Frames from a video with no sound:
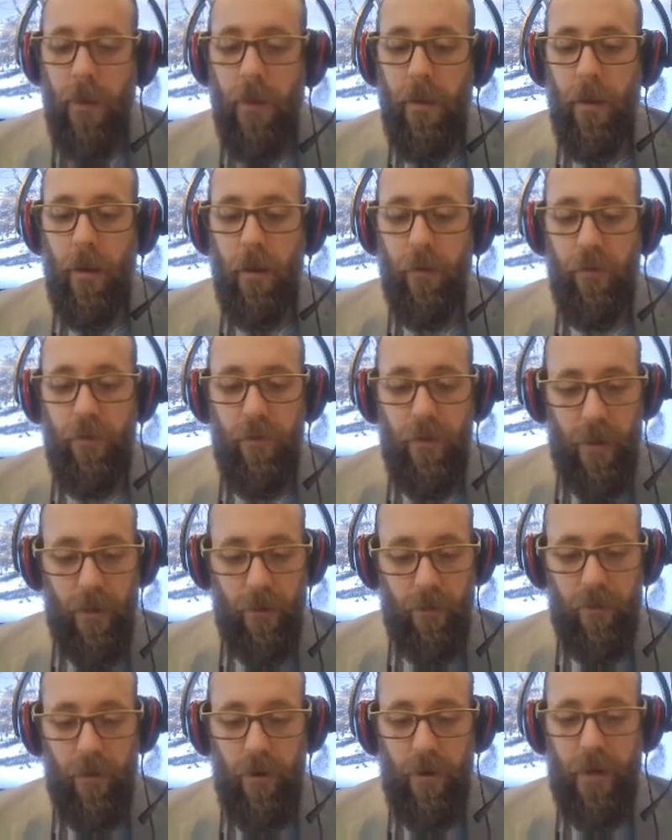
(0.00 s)
I'll uh,
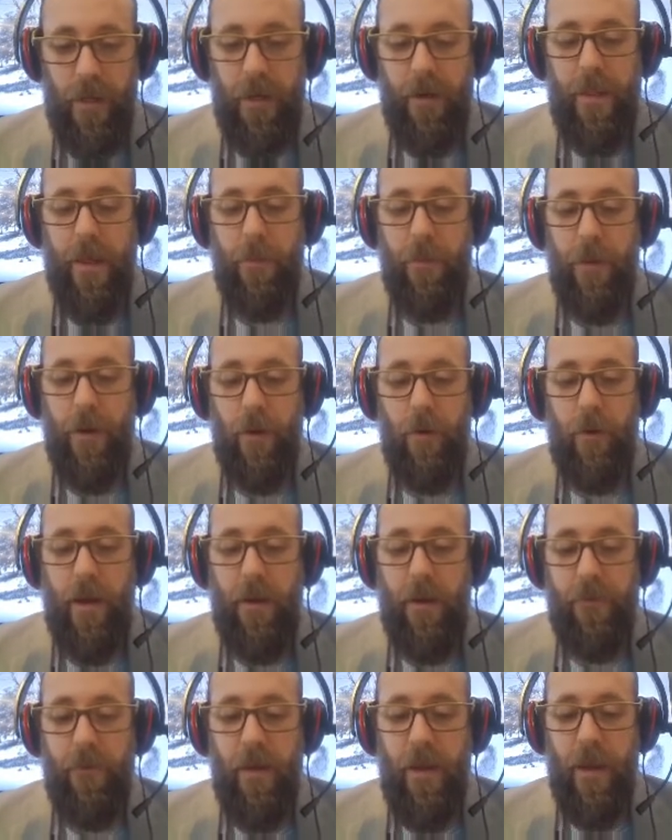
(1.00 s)
start again in that
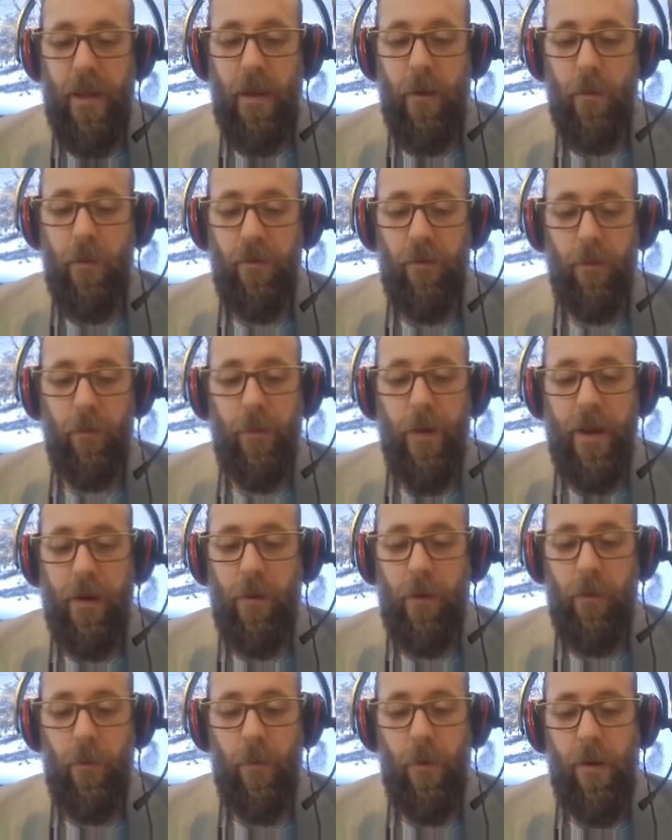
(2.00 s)
paragraph. It was a
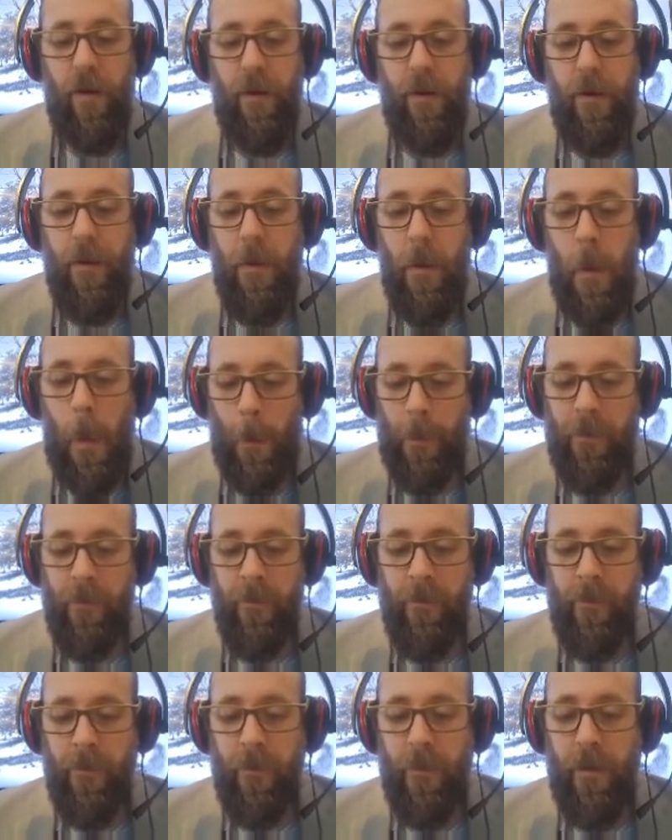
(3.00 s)
record run.
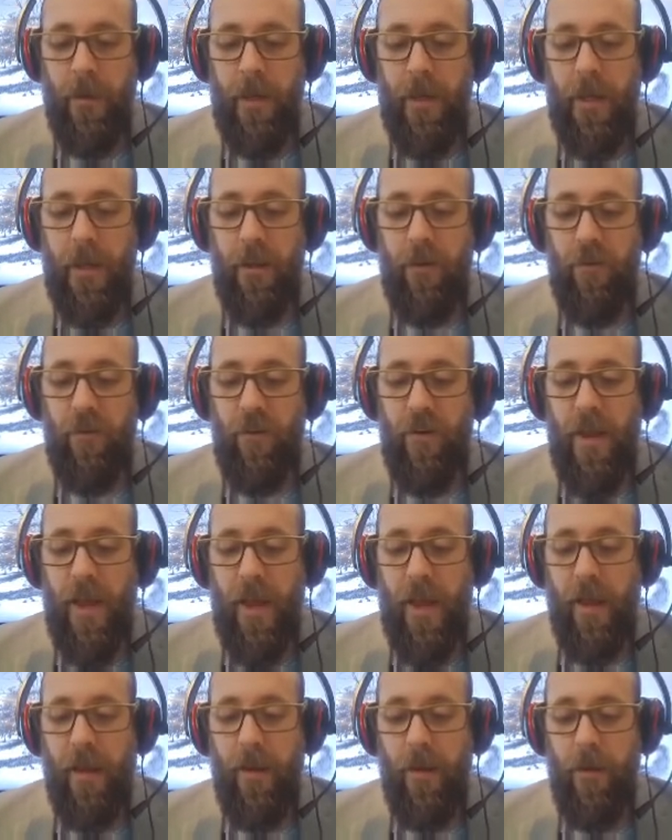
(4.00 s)
Each
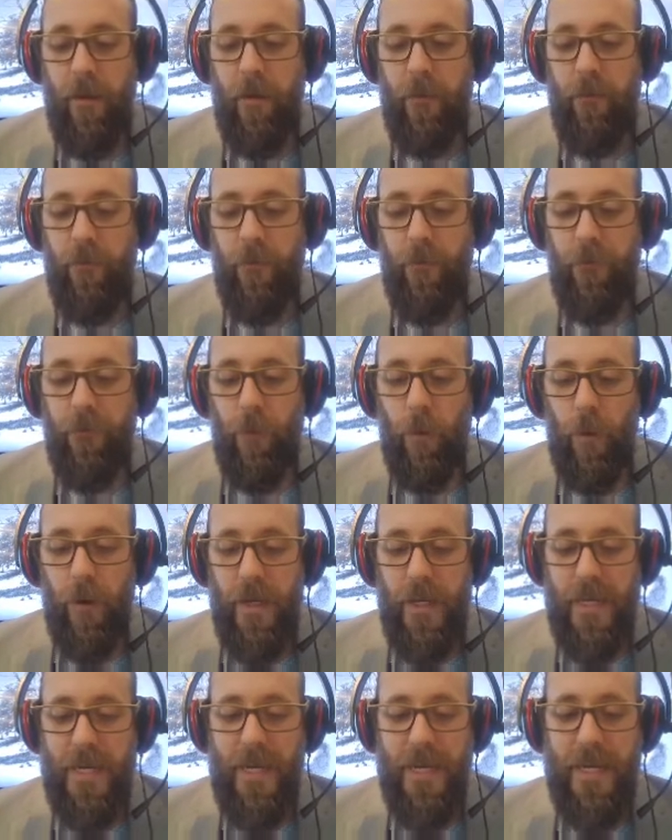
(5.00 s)
day, for
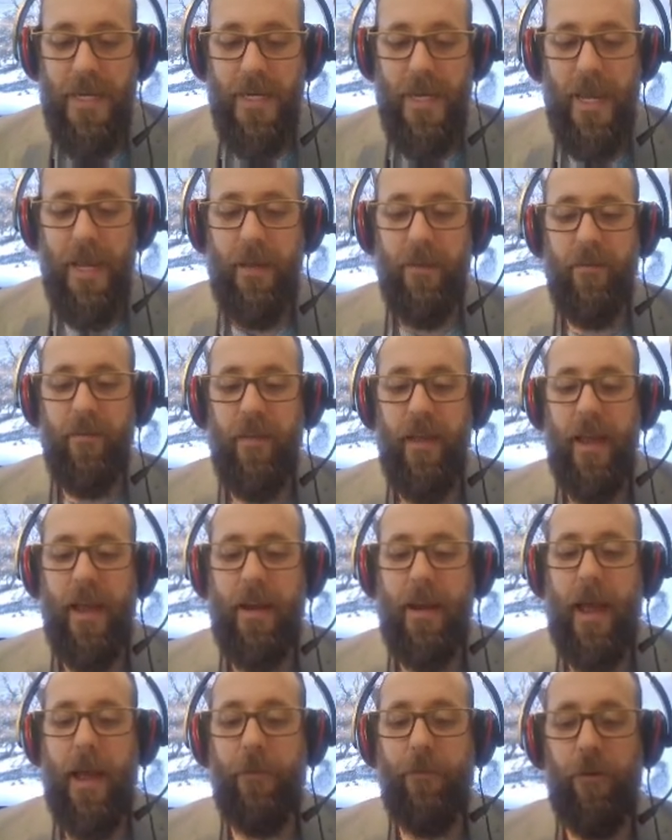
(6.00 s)
14 days, they
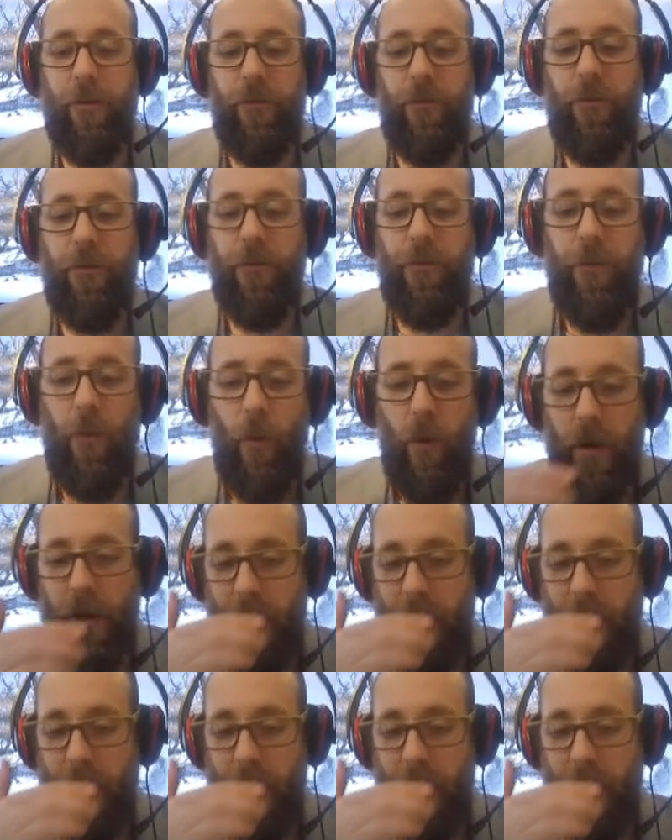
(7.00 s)
had averaged 40